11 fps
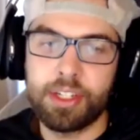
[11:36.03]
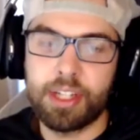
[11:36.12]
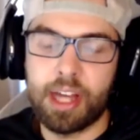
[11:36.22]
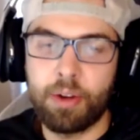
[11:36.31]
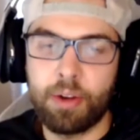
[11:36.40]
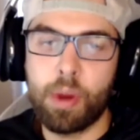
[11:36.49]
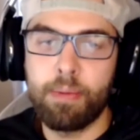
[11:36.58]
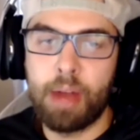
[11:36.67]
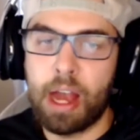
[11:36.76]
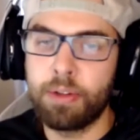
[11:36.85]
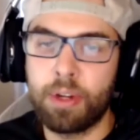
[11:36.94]
I don't
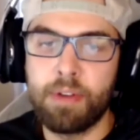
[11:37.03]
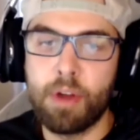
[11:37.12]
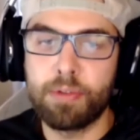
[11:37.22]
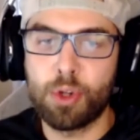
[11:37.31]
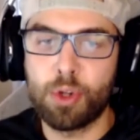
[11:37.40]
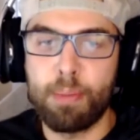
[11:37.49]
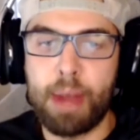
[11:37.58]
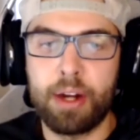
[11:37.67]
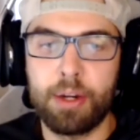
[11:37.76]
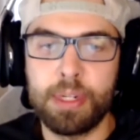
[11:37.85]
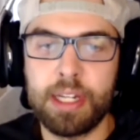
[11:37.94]
even know if it's going to
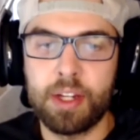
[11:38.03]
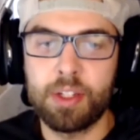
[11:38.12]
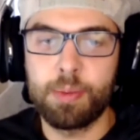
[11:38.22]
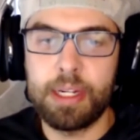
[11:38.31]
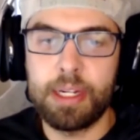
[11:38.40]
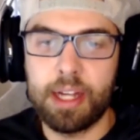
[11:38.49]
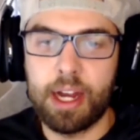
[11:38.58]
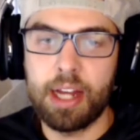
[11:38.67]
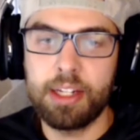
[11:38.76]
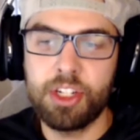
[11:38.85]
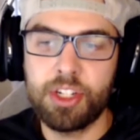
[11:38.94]
matter with Dansby. I
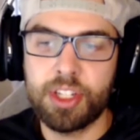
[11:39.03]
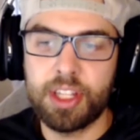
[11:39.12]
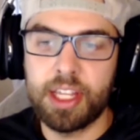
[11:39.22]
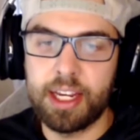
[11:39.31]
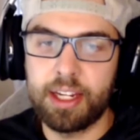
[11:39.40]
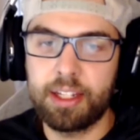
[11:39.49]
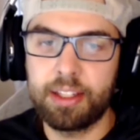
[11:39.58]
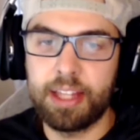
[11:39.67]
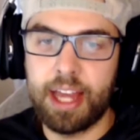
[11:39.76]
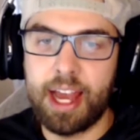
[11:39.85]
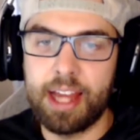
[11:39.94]
just think
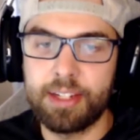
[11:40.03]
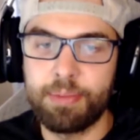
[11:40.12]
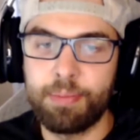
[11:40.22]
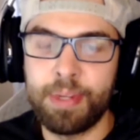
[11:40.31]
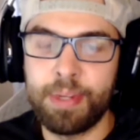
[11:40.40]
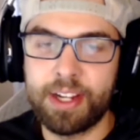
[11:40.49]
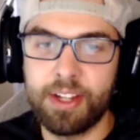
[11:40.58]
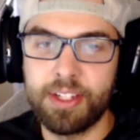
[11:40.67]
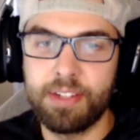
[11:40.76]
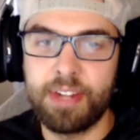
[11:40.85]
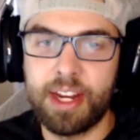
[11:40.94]
that because
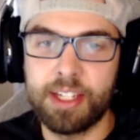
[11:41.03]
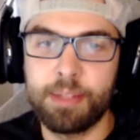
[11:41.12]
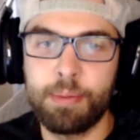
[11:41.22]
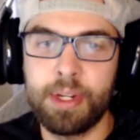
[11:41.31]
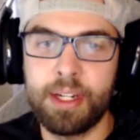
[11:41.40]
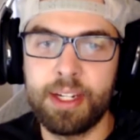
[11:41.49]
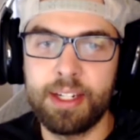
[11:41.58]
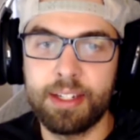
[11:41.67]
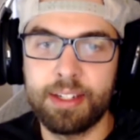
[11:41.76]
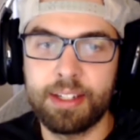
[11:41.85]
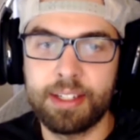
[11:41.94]
of Dansby,
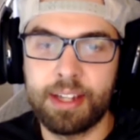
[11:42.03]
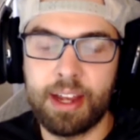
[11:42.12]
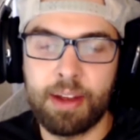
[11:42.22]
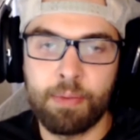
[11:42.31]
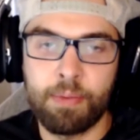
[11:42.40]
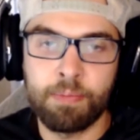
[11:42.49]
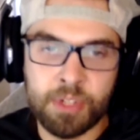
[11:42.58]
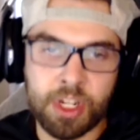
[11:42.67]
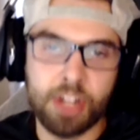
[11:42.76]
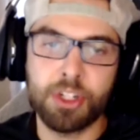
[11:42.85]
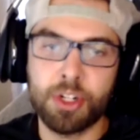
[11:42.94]

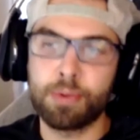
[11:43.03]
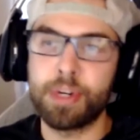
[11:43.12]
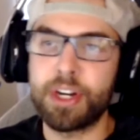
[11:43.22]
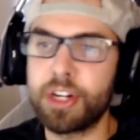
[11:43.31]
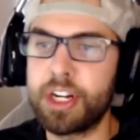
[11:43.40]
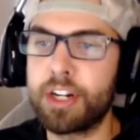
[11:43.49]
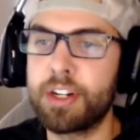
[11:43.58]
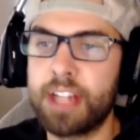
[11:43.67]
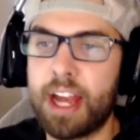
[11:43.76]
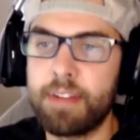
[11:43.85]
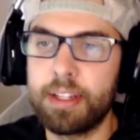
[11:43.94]
such a career year he's
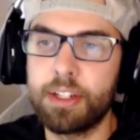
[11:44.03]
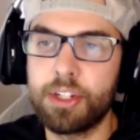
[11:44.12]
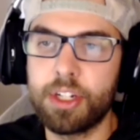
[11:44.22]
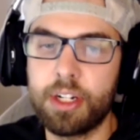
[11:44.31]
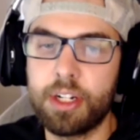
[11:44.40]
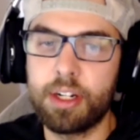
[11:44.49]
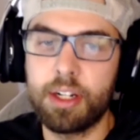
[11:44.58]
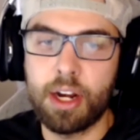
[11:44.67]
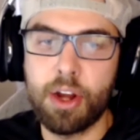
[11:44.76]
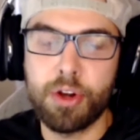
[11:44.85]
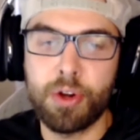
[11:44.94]
having this year, and I
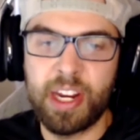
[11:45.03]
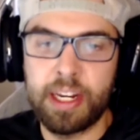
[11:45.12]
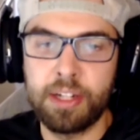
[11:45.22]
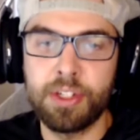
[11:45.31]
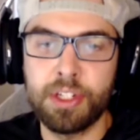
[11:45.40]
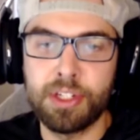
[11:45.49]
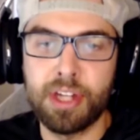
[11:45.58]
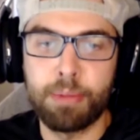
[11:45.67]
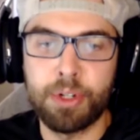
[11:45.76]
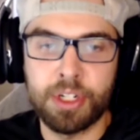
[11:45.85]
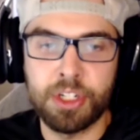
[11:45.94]
know you're going to get into these
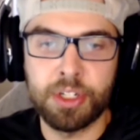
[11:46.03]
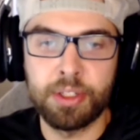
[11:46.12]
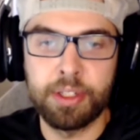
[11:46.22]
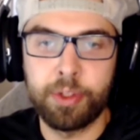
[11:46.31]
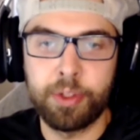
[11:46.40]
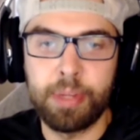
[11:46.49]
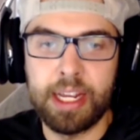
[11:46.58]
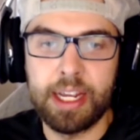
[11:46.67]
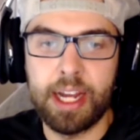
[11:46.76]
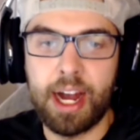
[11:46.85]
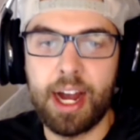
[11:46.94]
numbers in just a little bit,
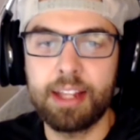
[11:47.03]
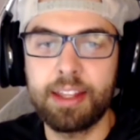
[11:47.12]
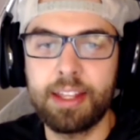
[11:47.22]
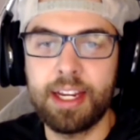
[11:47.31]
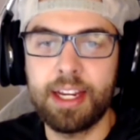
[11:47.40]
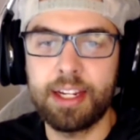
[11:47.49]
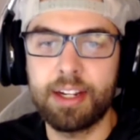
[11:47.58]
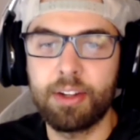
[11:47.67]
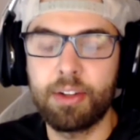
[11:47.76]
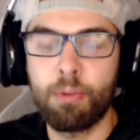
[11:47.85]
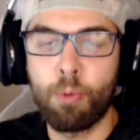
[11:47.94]
I think
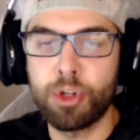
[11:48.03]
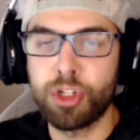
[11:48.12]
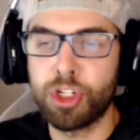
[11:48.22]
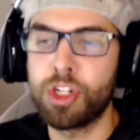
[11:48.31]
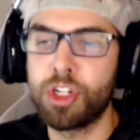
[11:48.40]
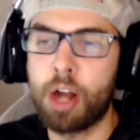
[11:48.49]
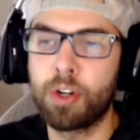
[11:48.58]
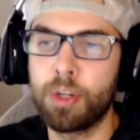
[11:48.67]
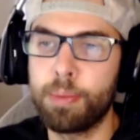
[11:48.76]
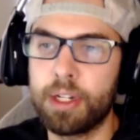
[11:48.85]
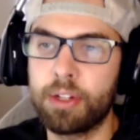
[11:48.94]
we're just not going
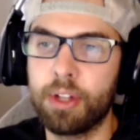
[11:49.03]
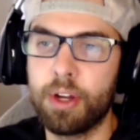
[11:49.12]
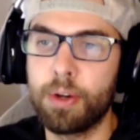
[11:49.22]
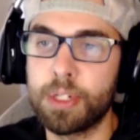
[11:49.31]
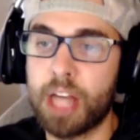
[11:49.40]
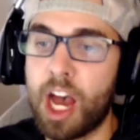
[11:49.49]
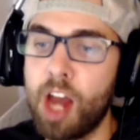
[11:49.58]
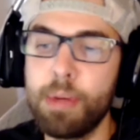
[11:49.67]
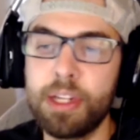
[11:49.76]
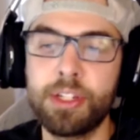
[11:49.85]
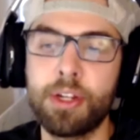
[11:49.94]
to be close. I'd
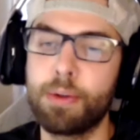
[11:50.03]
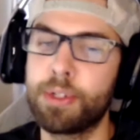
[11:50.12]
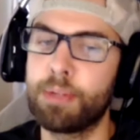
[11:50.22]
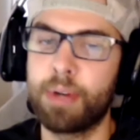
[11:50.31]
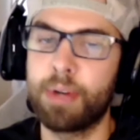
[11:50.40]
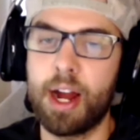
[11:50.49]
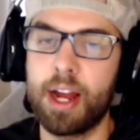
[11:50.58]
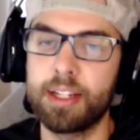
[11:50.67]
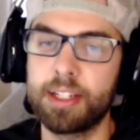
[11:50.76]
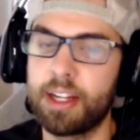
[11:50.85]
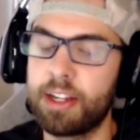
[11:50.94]
be so
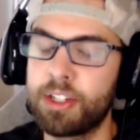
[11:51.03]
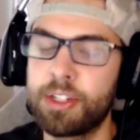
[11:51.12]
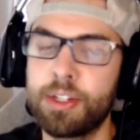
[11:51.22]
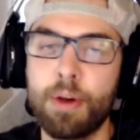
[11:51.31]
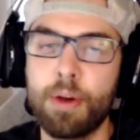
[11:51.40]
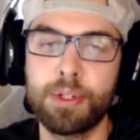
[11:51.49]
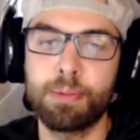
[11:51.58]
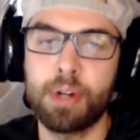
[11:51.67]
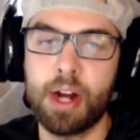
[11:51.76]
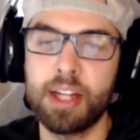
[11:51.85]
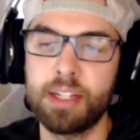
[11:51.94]
surprised
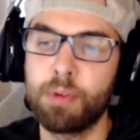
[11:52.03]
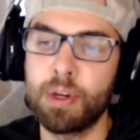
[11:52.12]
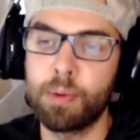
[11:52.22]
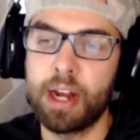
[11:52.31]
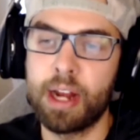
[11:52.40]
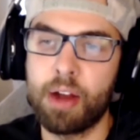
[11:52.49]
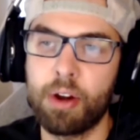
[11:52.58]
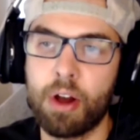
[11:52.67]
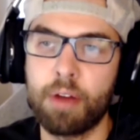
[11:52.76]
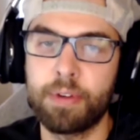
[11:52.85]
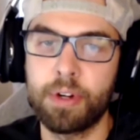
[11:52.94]
if we went out and
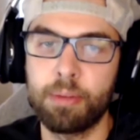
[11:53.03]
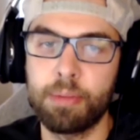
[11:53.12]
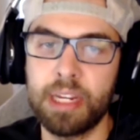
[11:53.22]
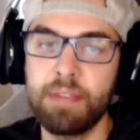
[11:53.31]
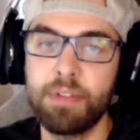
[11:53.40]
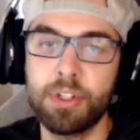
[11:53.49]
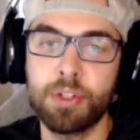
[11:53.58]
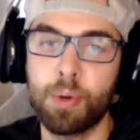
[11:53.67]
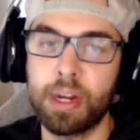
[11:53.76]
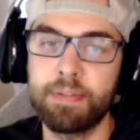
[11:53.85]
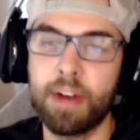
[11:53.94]
offered him even
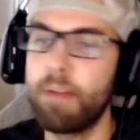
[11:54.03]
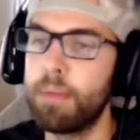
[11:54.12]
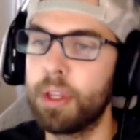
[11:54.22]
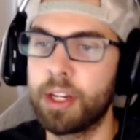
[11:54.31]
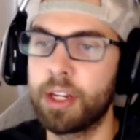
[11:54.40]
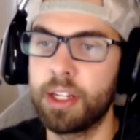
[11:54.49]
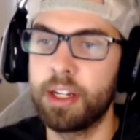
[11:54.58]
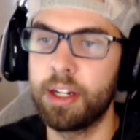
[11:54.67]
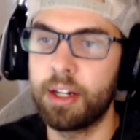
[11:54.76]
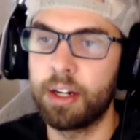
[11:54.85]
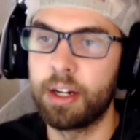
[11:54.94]
$25 million a
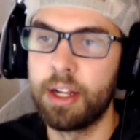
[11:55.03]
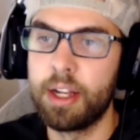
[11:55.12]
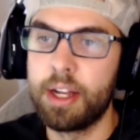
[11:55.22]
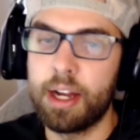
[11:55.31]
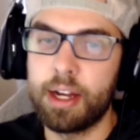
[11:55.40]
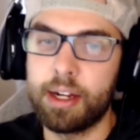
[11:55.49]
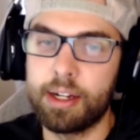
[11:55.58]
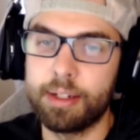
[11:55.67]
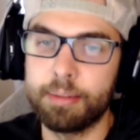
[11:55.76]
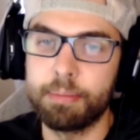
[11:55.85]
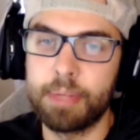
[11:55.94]
year.
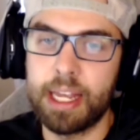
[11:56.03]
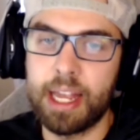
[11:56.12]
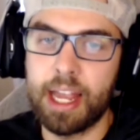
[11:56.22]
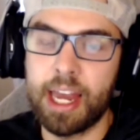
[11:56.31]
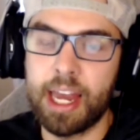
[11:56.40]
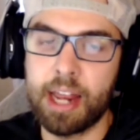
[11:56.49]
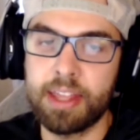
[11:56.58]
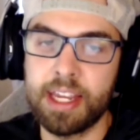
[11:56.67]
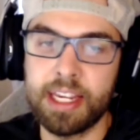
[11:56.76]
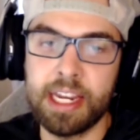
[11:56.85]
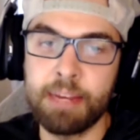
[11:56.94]
And I
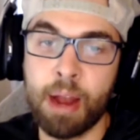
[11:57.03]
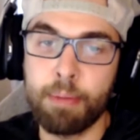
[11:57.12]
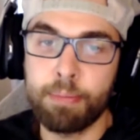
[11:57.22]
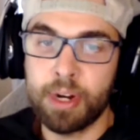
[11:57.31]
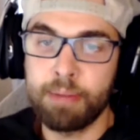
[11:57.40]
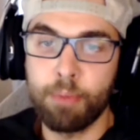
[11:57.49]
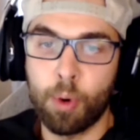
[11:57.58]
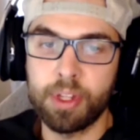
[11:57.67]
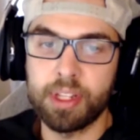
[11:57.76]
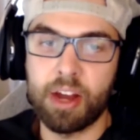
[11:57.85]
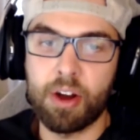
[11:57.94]
think he might bring more
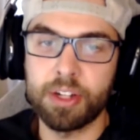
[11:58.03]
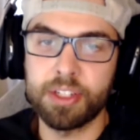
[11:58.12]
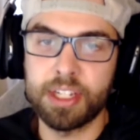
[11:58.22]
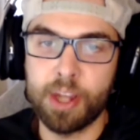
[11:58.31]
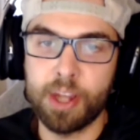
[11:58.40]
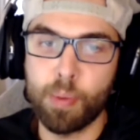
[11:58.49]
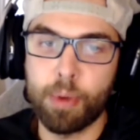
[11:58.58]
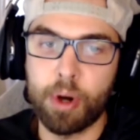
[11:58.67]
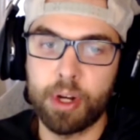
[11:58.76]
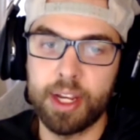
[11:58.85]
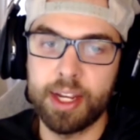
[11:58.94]
than that, honestly, at the open
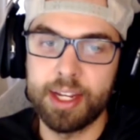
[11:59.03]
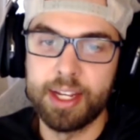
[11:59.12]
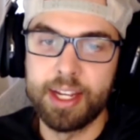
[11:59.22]
market.